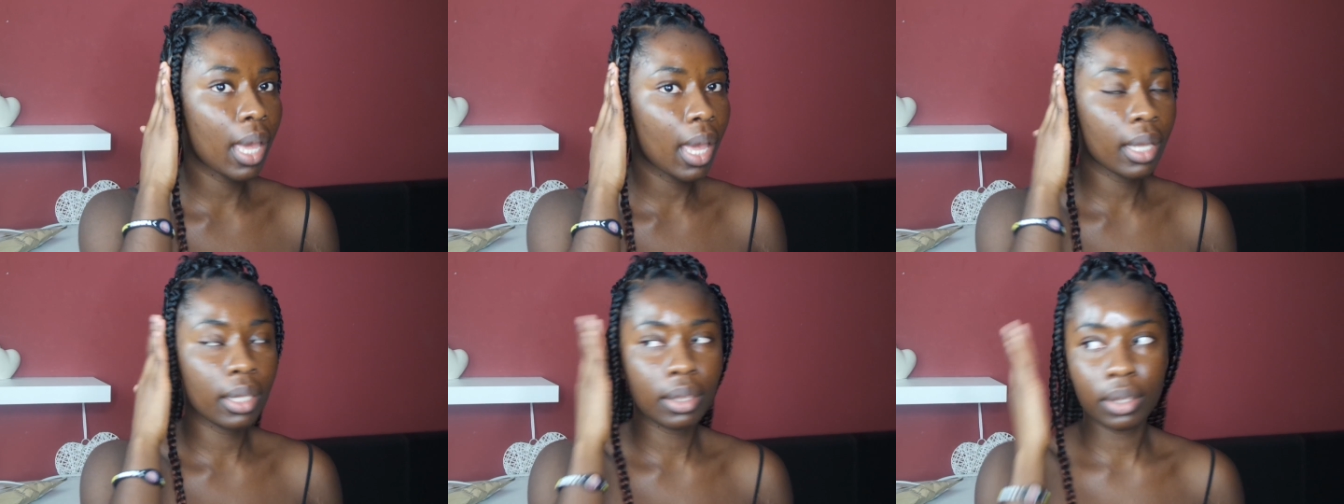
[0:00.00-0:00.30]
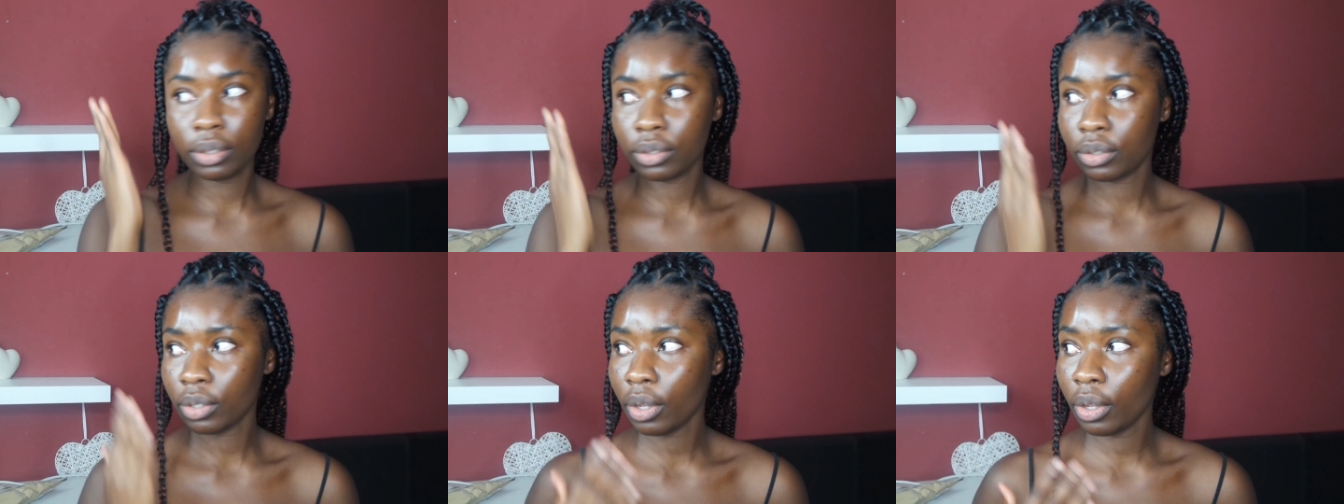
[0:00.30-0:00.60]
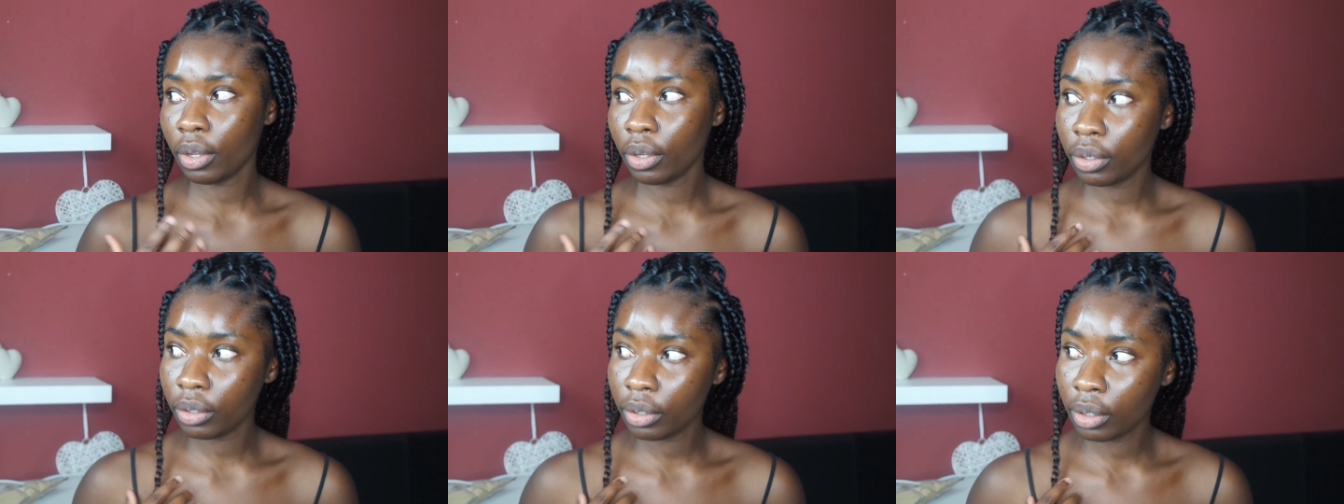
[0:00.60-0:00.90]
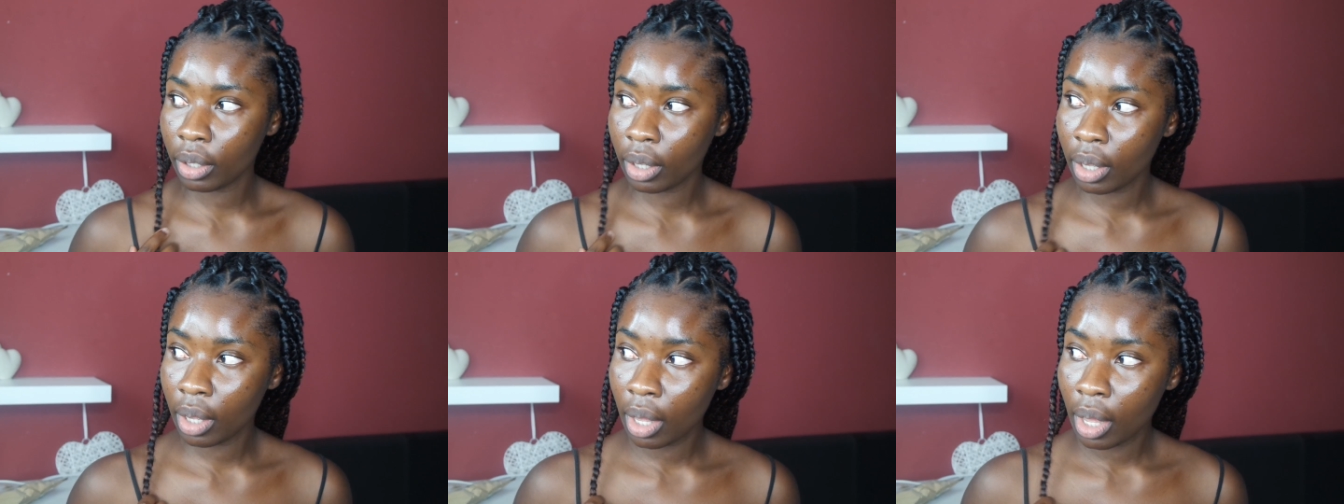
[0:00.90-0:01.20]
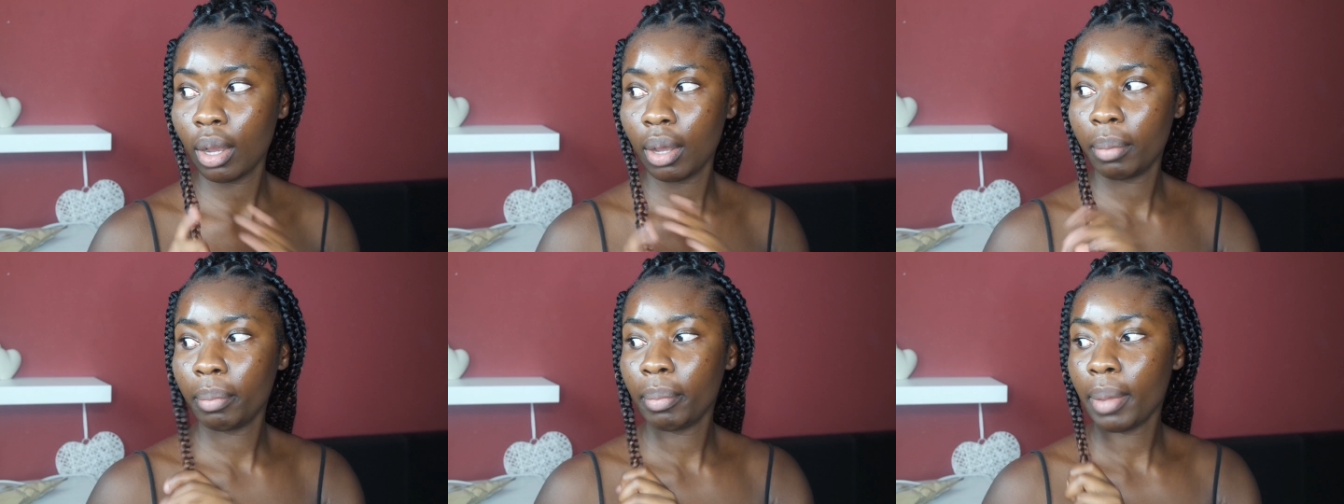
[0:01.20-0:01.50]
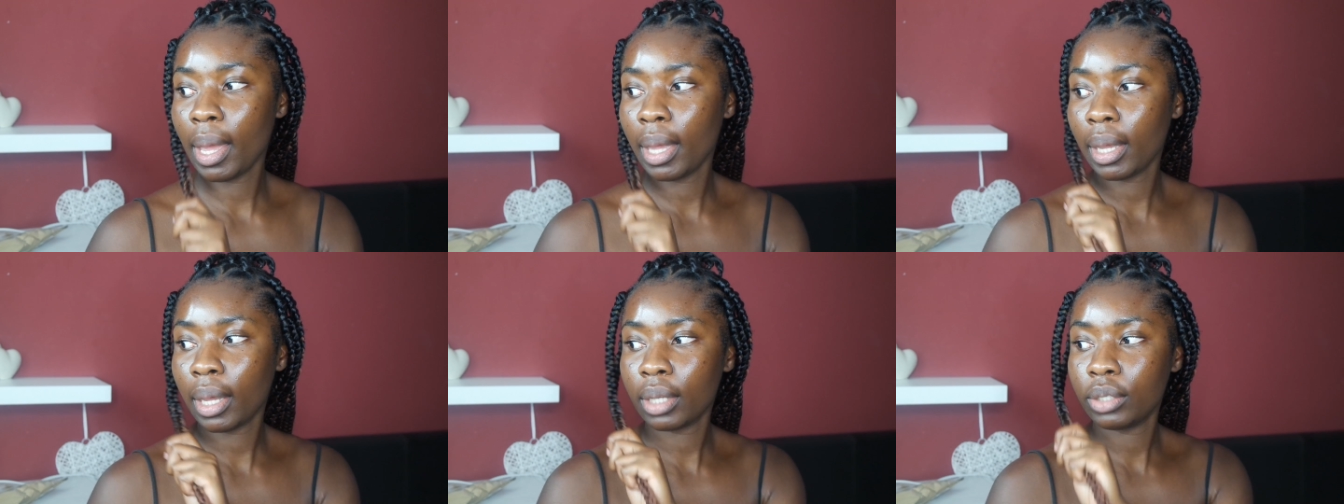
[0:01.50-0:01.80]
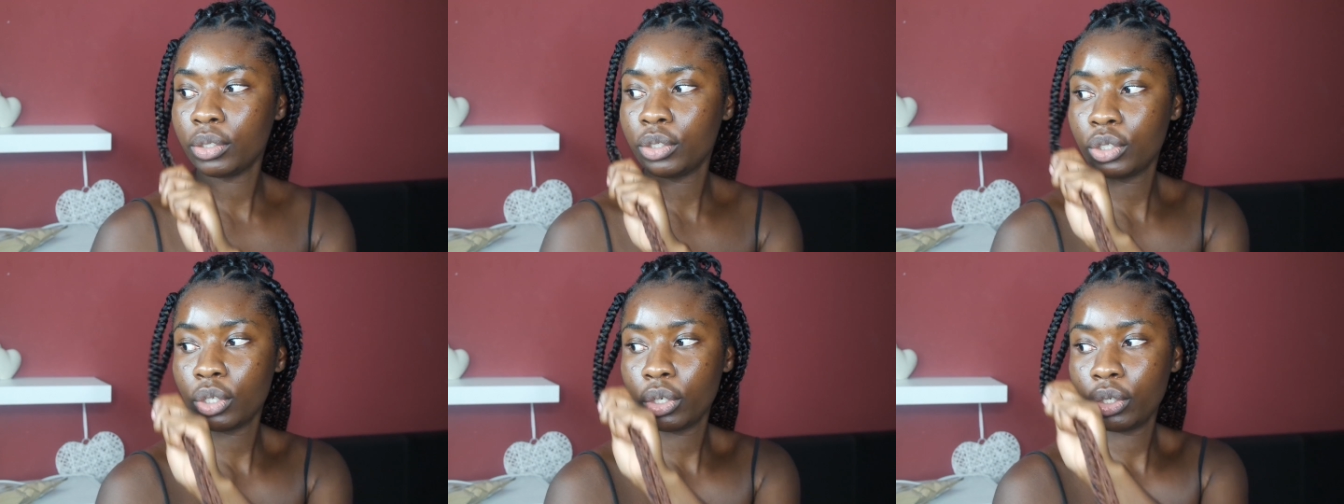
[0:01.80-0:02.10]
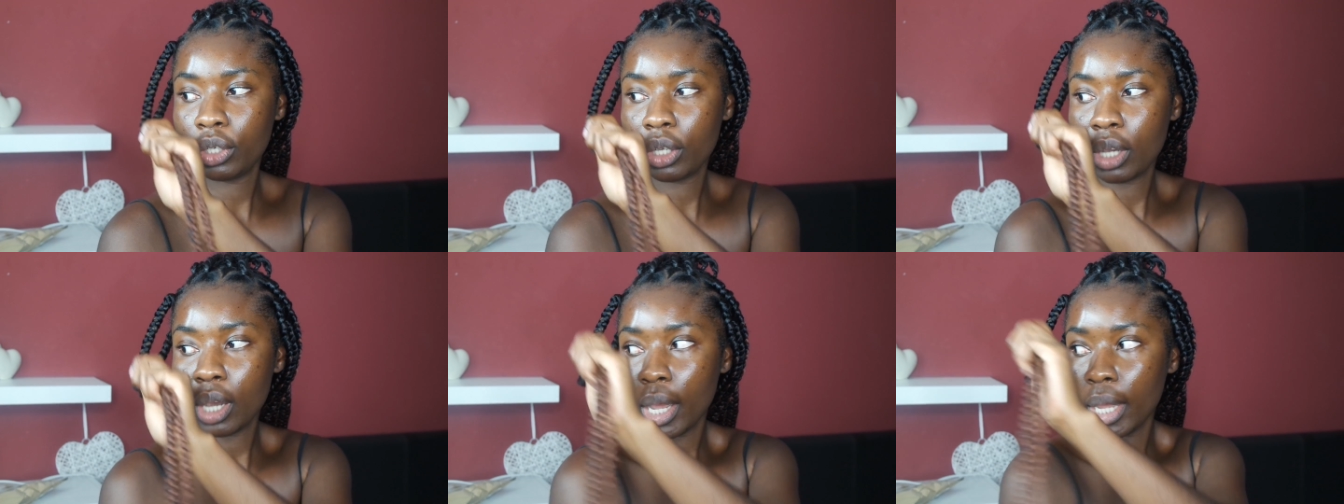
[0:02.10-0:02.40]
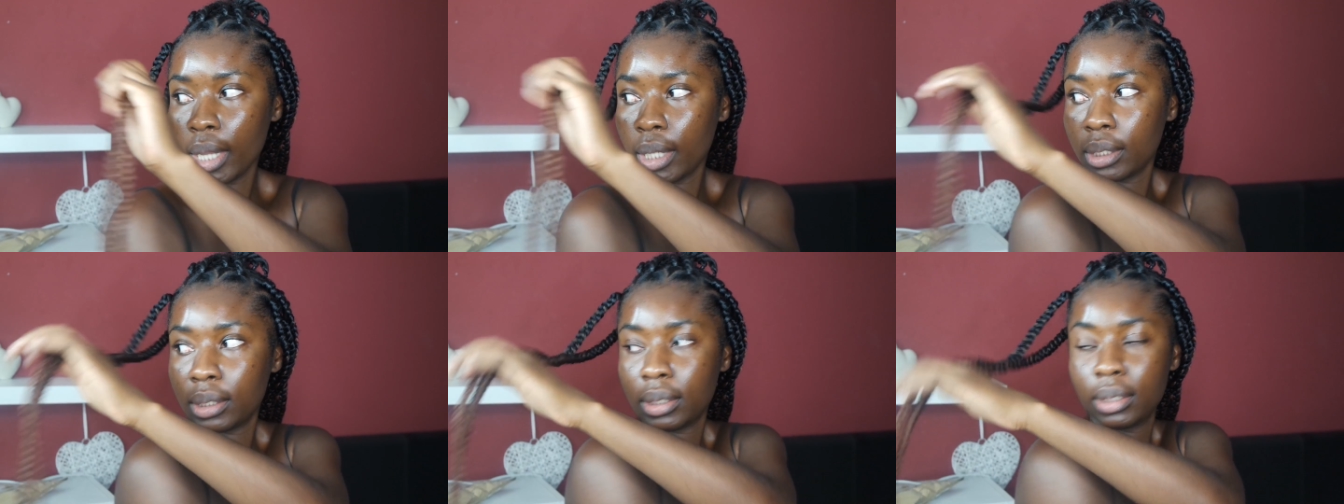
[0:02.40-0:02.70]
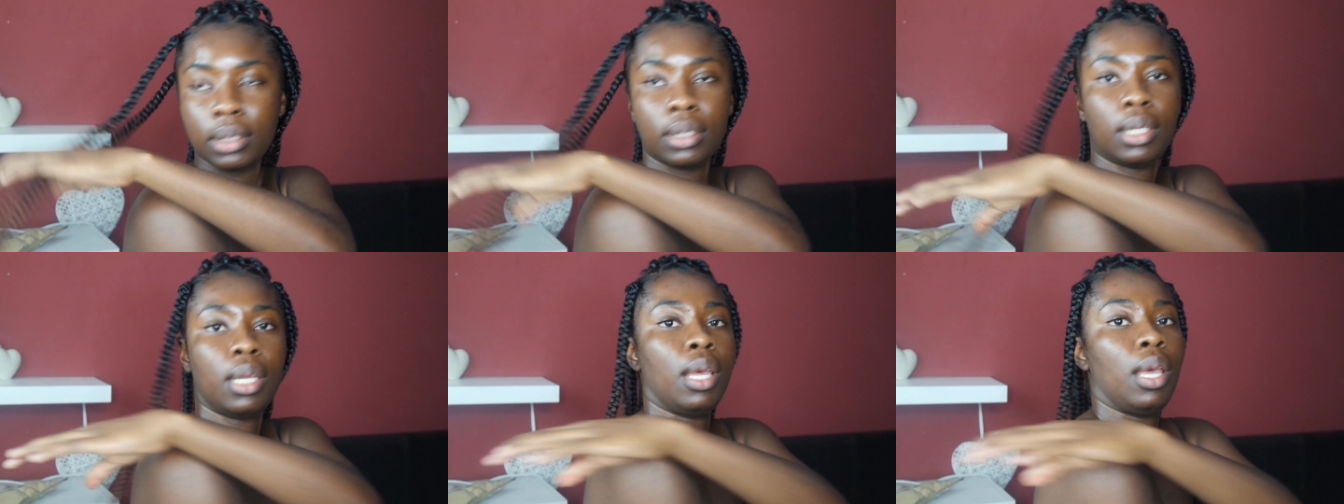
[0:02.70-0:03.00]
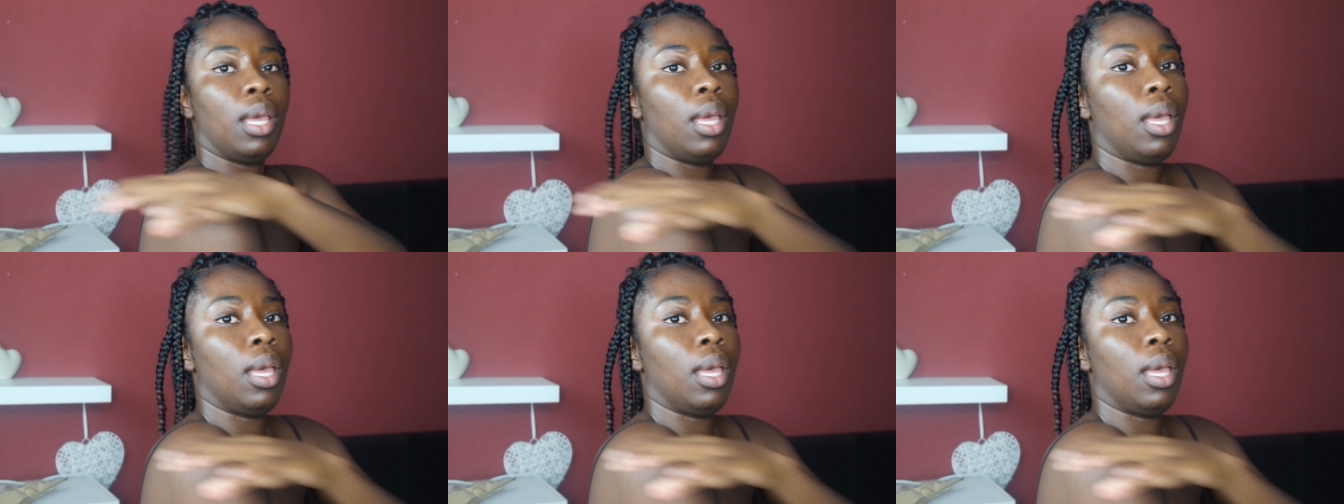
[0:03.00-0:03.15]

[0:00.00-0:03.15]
get in the zone. I'll come back and show you guys